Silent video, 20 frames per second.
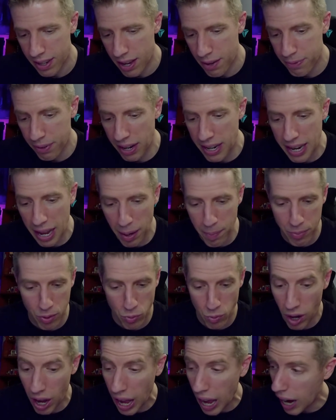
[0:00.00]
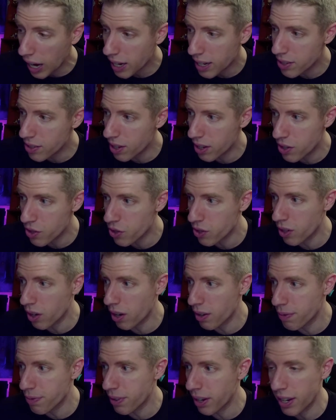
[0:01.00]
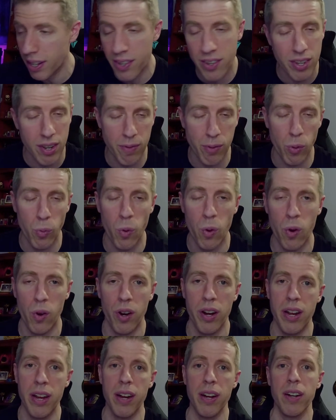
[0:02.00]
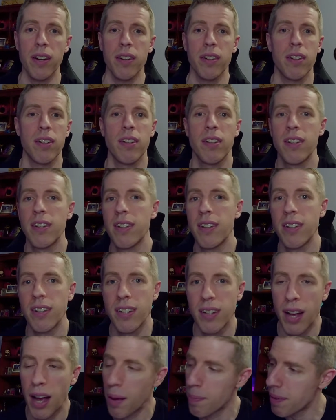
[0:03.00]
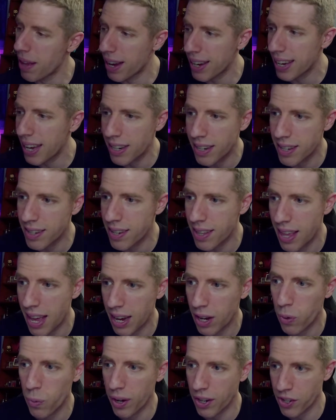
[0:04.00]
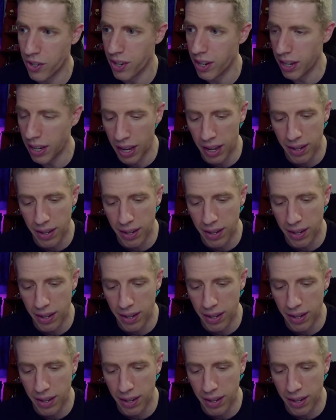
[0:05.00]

If I name The Rock, it's going to start a fucking civil war in here. I'm not getting into that question.